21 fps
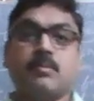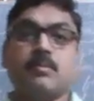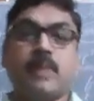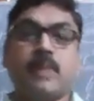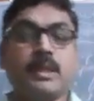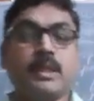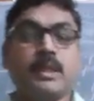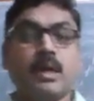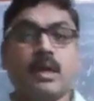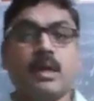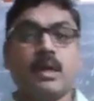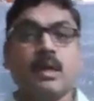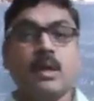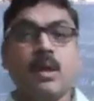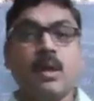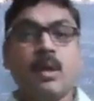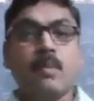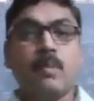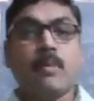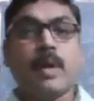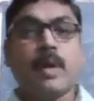by the
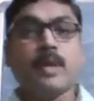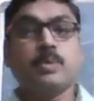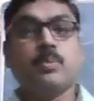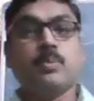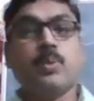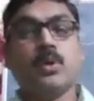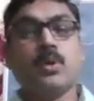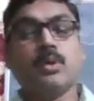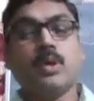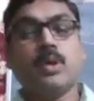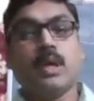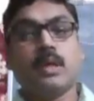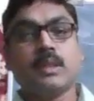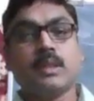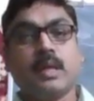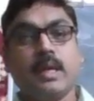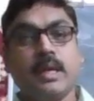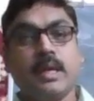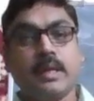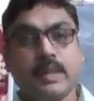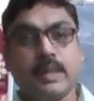passport
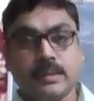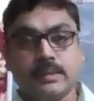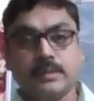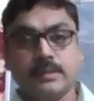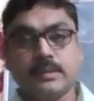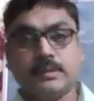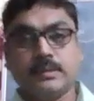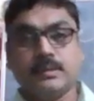authorities.